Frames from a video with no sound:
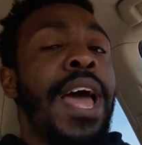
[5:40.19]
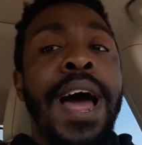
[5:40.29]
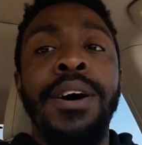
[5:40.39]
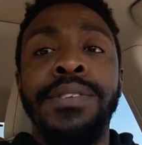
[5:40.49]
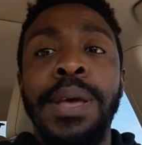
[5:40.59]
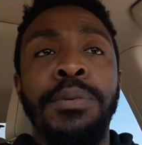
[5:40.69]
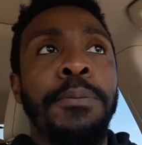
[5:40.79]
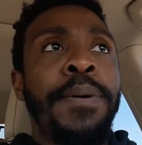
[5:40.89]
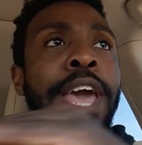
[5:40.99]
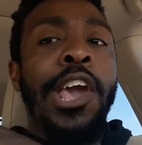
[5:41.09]
I was able
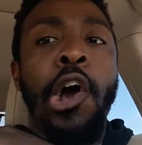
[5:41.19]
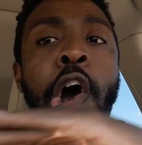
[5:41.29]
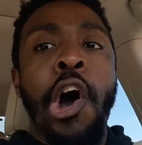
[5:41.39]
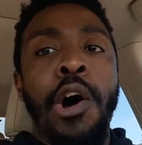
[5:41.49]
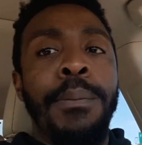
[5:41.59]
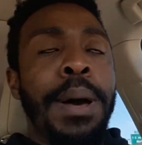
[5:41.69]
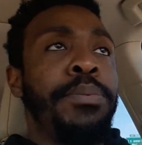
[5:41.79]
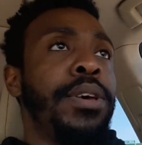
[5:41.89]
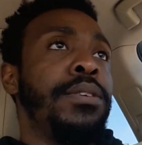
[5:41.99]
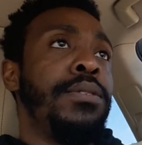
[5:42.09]
to pay all my
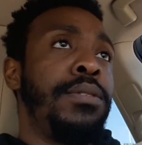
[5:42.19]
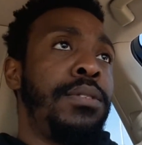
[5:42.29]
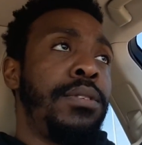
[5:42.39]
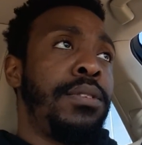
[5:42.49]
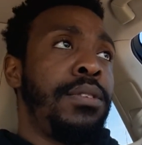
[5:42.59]
bills.